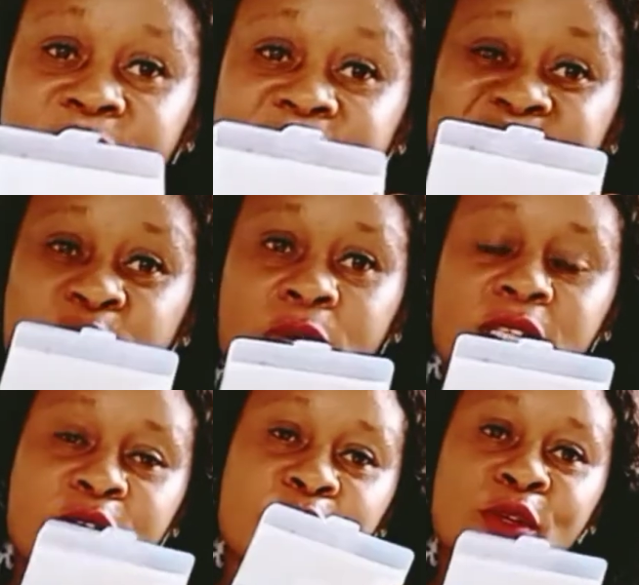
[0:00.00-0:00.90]
I sweat a
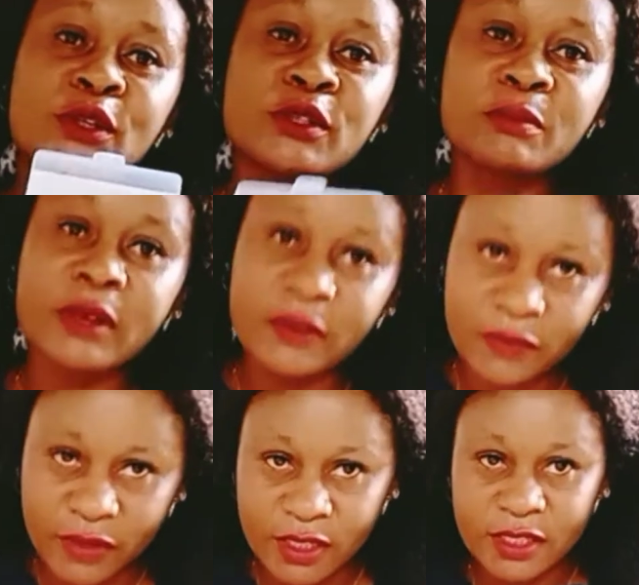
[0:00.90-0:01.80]
whole lot on my
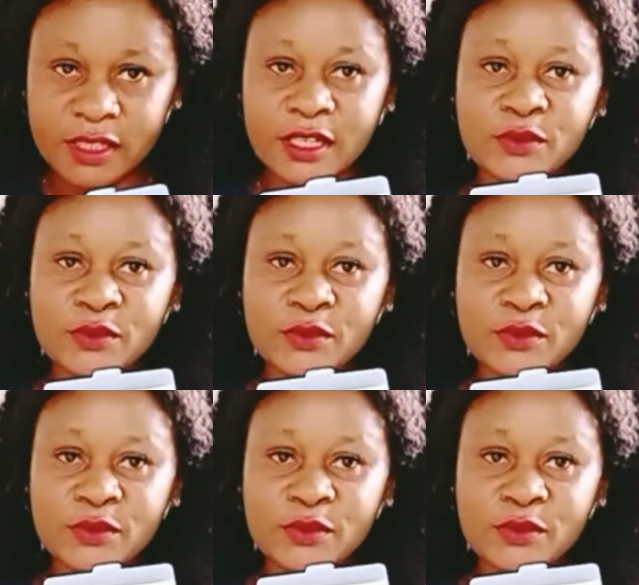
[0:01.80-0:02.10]
face.